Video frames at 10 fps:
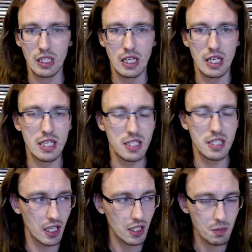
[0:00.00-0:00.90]
He's in
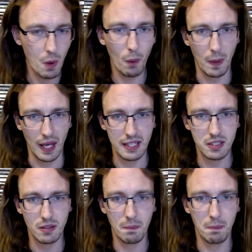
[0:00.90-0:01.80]
it a small bit,
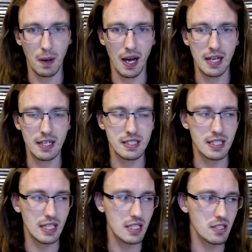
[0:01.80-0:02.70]
but
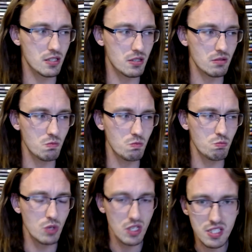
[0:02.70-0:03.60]
he's
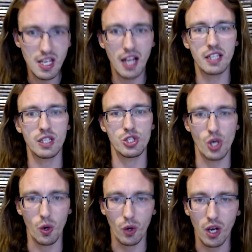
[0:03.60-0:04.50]
he's selling the
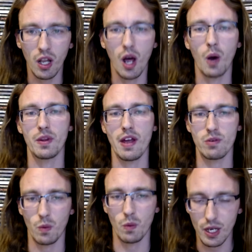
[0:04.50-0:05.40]
joke along with
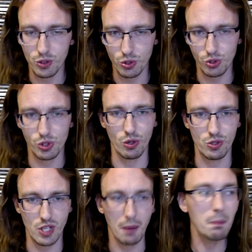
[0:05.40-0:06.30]
everyone else who shows
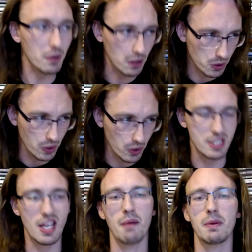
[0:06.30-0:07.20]
up, including
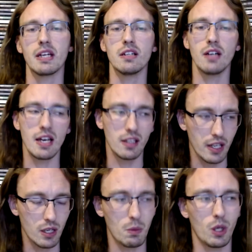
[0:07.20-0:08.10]
Sam Neill and
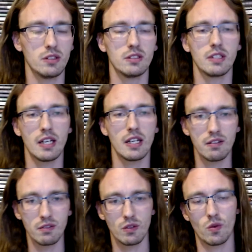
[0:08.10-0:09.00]
Leonard Maltin
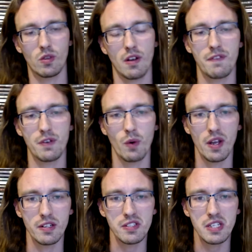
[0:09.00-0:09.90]
and a few others.